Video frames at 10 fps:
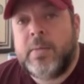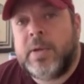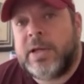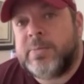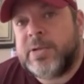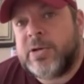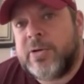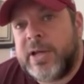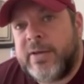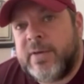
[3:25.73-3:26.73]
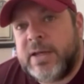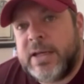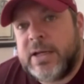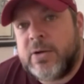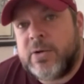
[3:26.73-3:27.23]
That's Mr. David
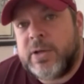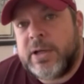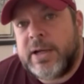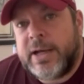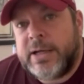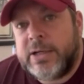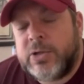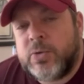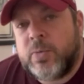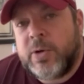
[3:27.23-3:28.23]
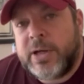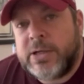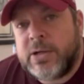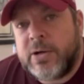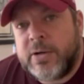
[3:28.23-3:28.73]
Need on the 92 Rookies
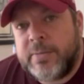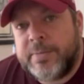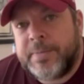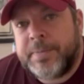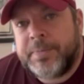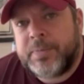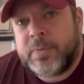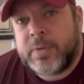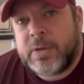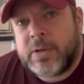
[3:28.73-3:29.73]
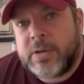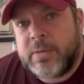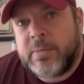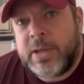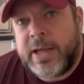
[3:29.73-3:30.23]
card
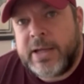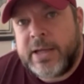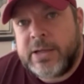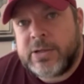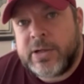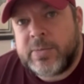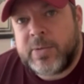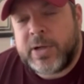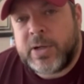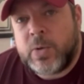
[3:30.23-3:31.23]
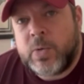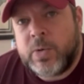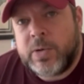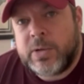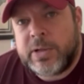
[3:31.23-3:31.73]
in black ink, so that's pretty cool.
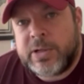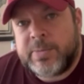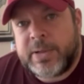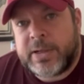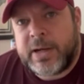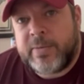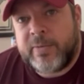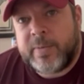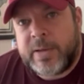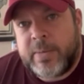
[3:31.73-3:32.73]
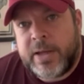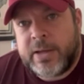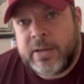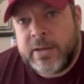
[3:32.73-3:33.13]
I just picked that up from eBay.